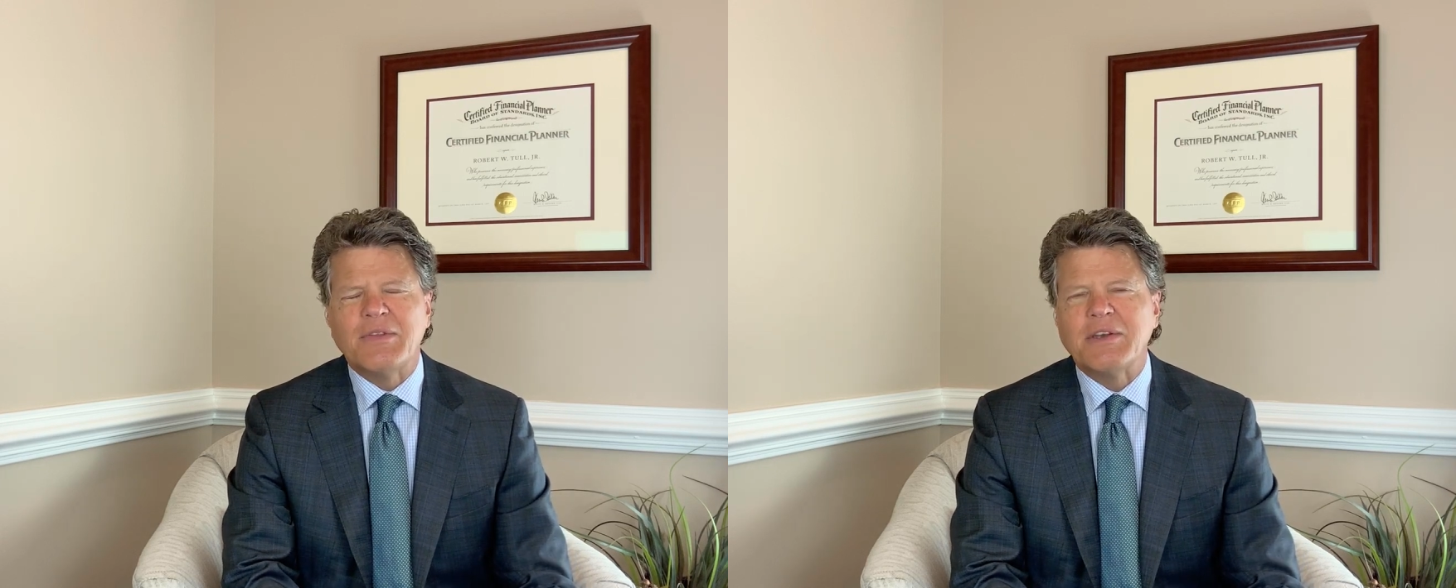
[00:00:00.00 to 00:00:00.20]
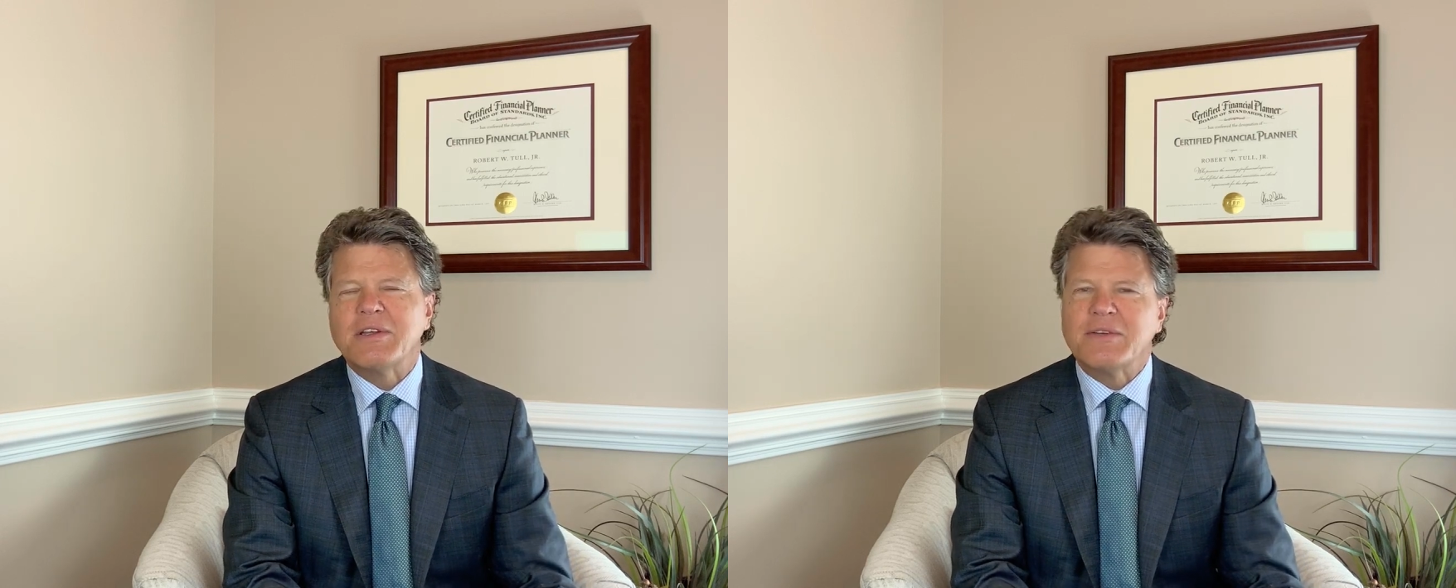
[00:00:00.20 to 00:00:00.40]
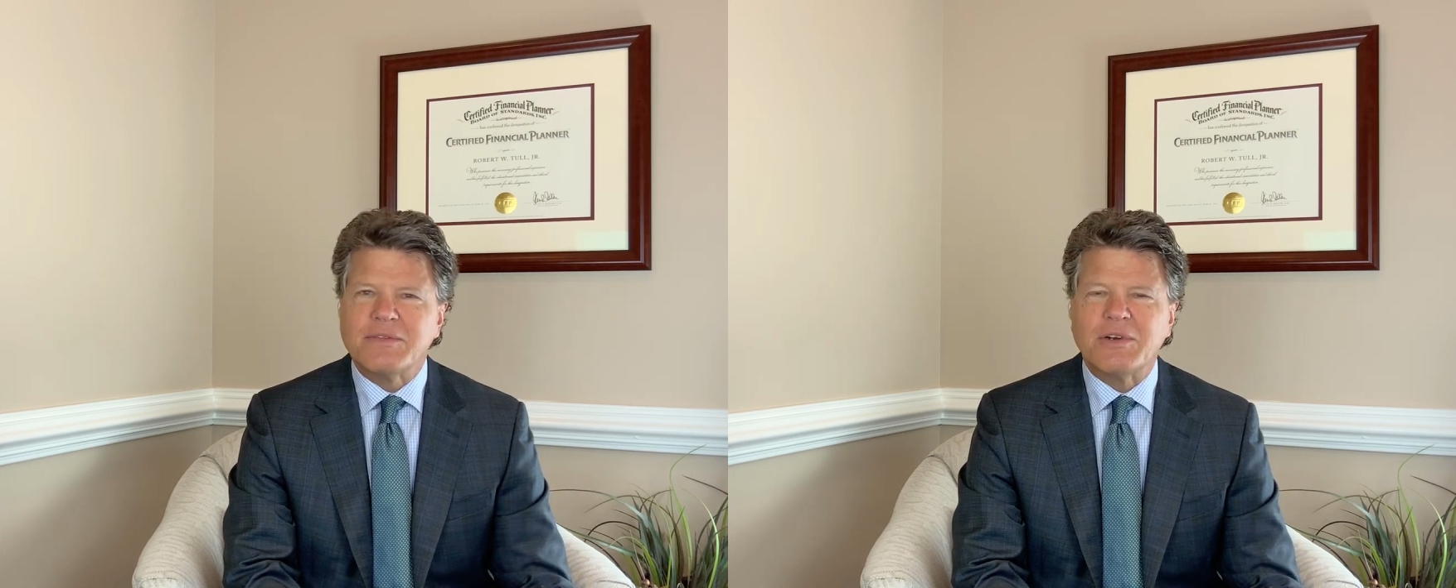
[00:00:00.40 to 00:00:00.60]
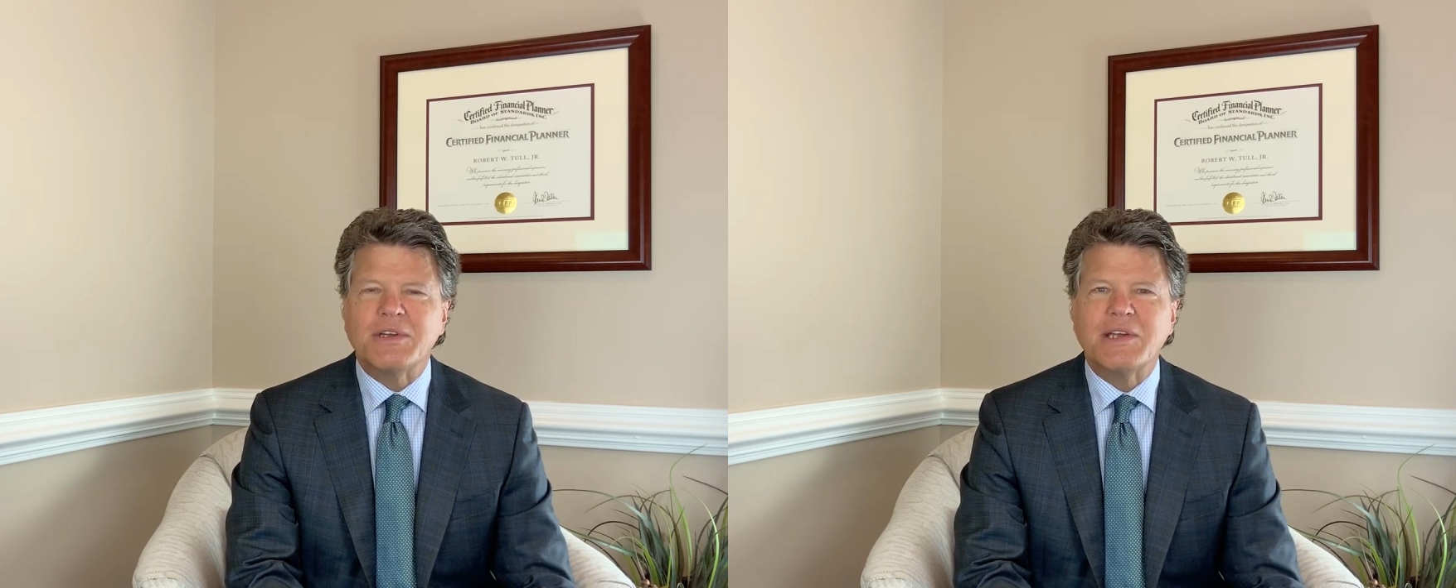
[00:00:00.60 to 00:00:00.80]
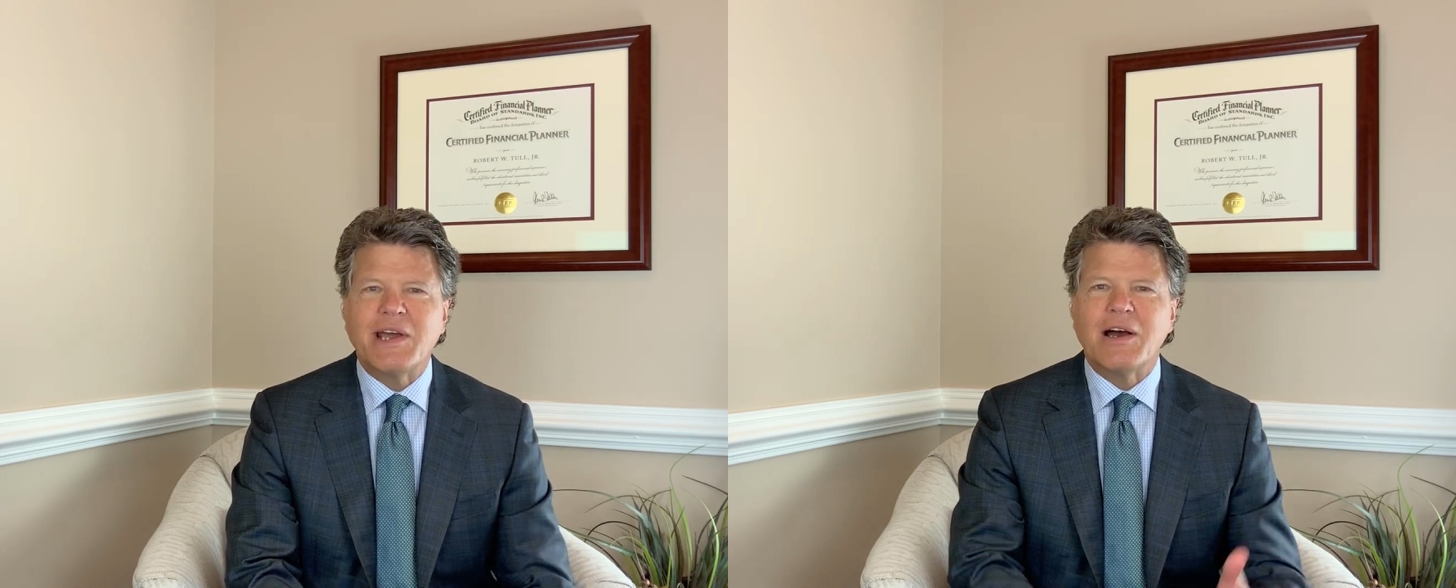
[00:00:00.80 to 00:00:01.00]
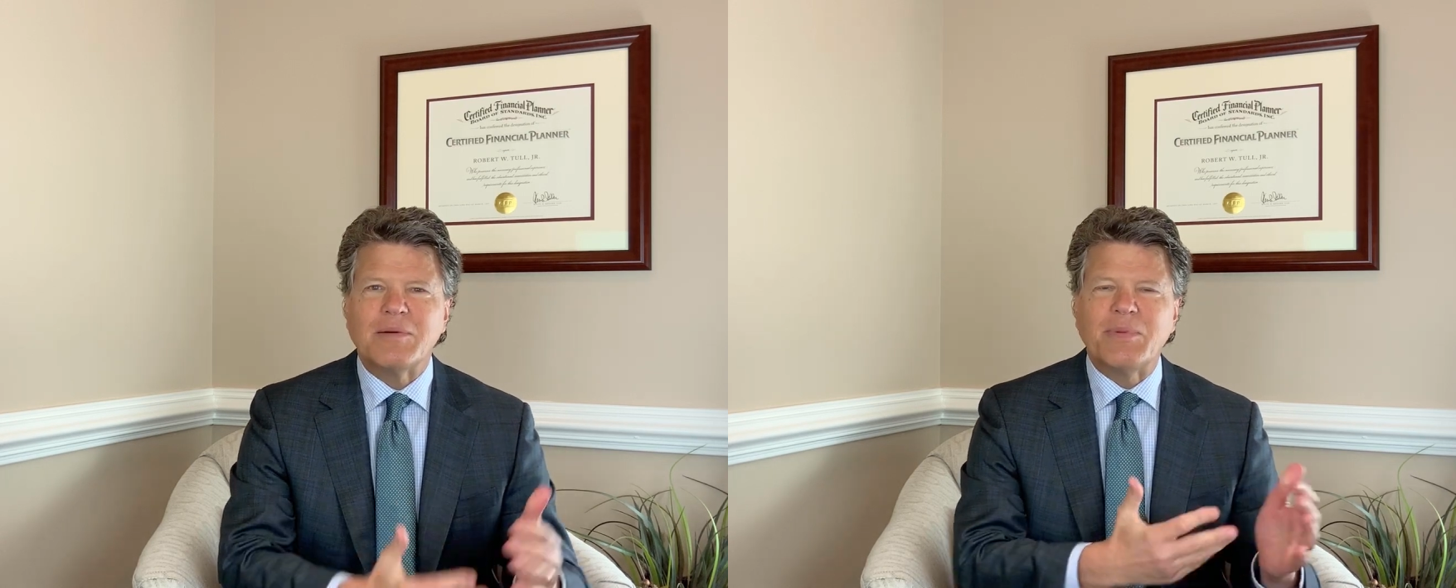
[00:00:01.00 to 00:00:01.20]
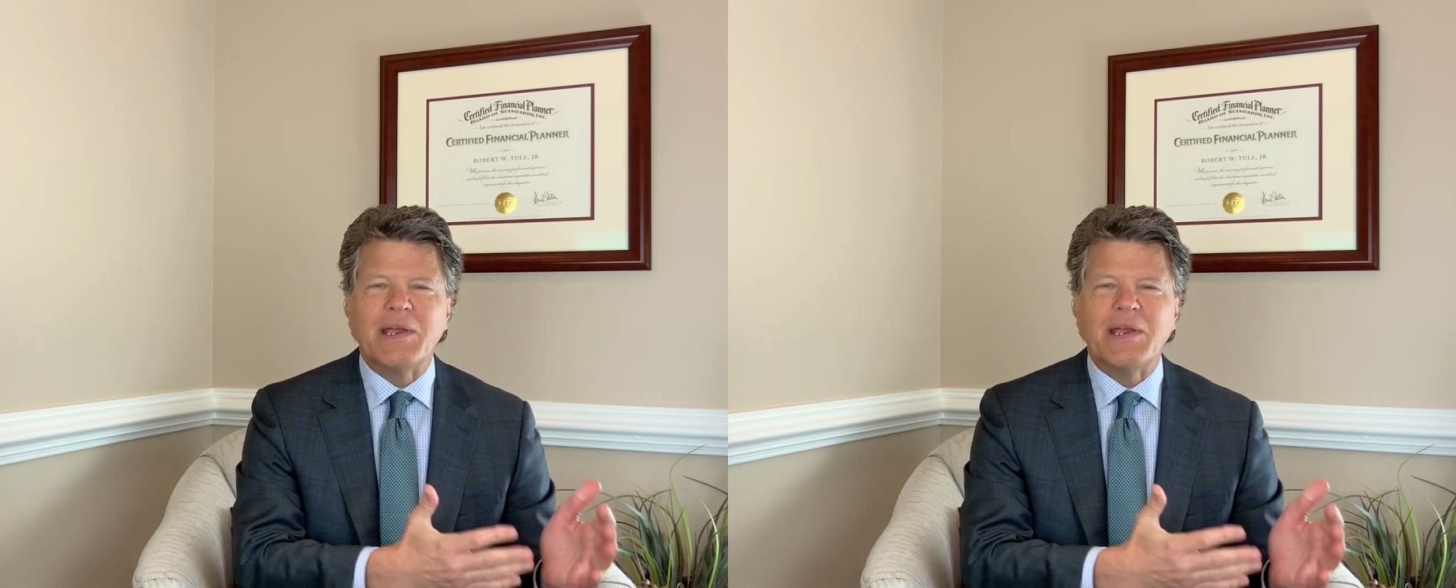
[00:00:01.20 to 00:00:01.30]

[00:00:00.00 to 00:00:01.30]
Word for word: then converting now,